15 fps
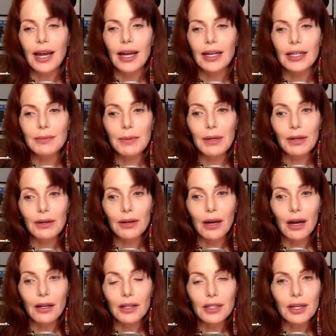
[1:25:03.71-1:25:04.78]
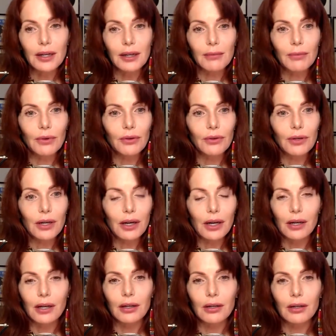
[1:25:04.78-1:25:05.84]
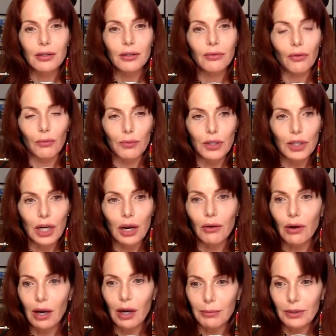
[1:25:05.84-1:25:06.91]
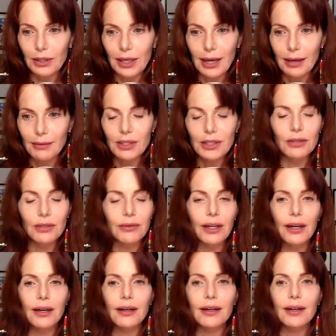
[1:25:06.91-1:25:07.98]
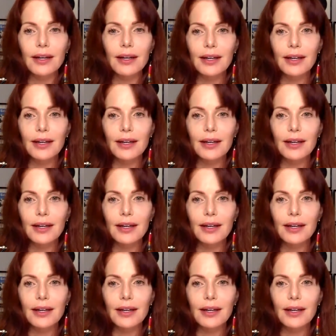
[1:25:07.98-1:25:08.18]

And he's been on the Sun and Moon uh, group show a couple times doing a uh,